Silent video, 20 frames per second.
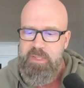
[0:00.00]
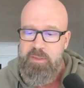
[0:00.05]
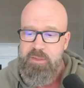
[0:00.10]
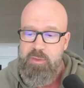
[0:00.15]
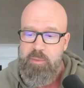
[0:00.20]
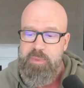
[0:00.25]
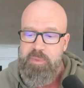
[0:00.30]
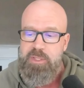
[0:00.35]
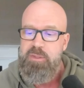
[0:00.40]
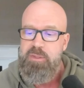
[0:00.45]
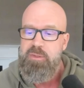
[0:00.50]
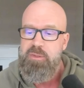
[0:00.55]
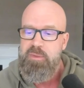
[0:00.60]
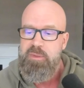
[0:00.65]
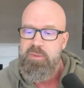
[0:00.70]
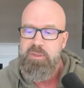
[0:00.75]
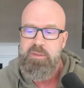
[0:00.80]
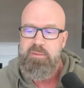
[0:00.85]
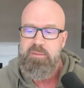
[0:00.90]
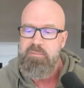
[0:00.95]
And nobody knew
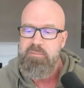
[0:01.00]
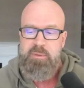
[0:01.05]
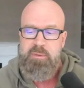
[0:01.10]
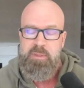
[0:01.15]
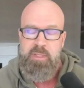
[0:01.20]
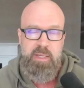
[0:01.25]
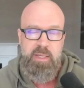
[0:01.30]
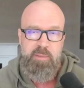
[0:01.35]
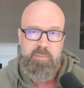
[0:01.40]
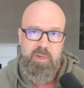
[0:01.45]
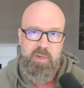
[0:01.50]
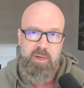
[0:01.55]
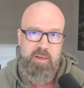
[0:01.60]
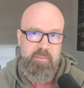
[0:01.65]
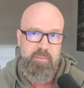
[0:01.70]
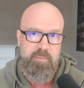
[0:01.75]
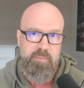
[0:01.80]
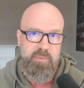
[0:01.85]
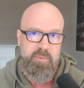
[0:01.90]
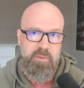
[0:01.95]
that he had a
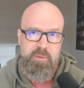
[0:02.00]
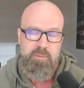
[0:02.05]
problem.